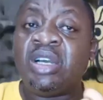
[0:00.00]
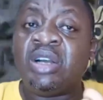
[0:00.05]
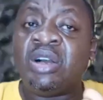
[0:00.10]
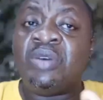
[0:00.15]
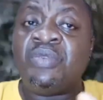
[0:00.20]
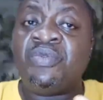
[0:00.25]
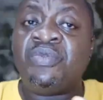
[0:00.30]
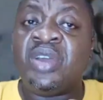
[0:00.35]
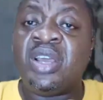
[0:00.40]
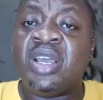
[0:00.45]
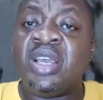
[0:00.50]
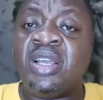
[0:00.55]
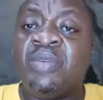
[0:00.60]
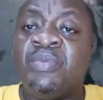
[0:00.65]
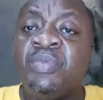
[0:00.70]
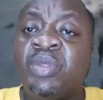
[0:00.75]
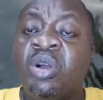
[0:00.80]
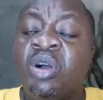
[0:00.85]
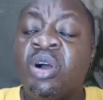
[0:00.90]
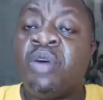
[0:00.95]
of
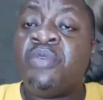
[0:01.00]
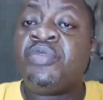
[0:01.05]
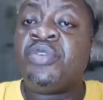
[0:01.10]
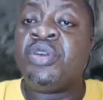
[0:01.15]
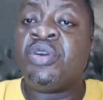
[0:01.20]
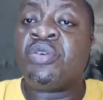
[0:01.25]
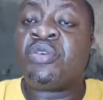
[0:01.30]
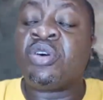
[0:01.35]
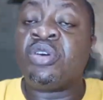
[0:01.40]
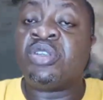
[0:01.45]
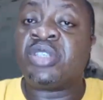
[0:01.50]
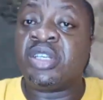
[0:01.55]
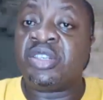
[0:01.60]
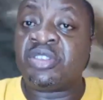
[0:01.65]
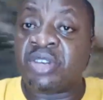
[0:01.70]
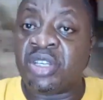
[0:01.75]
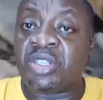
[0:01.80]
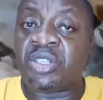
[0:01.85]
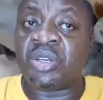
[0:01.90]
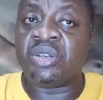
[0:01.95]
your
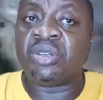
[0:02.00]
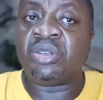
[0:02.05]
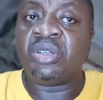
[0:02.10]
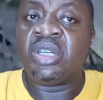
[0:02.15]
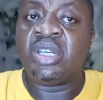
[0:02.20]
concentration.